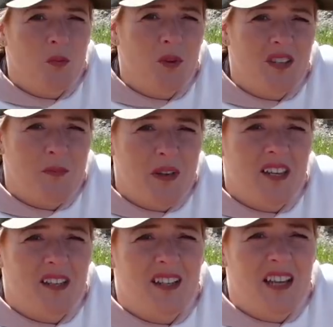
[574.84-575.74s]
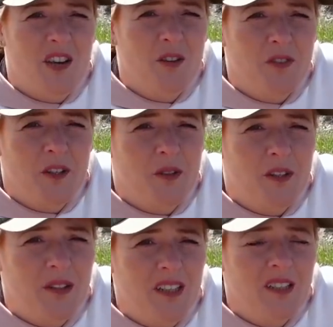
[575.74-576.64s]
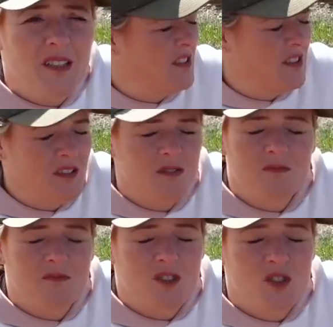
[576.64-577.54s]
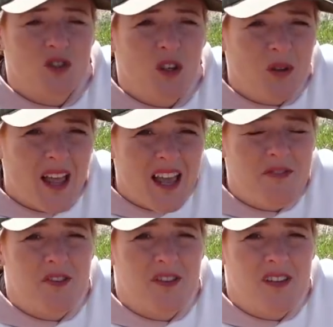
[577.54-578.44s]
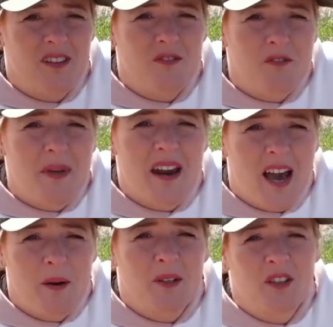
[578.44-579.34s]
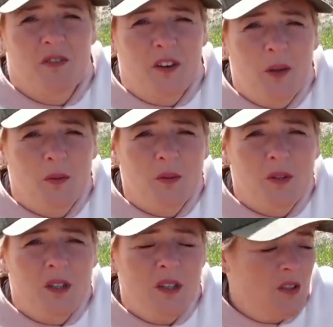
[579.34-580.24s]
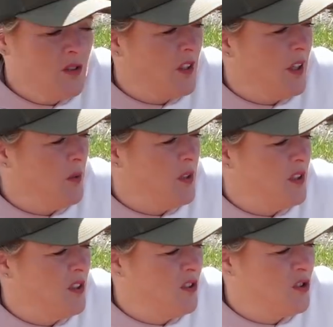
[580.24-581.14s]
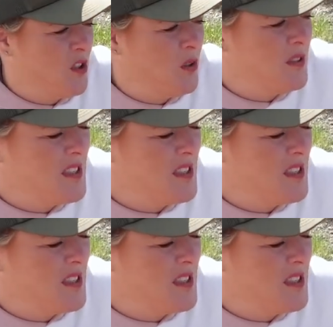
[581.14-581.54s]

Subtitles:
With it being an EcoFlow unit, you can control everything from an app on your phone. So you can control the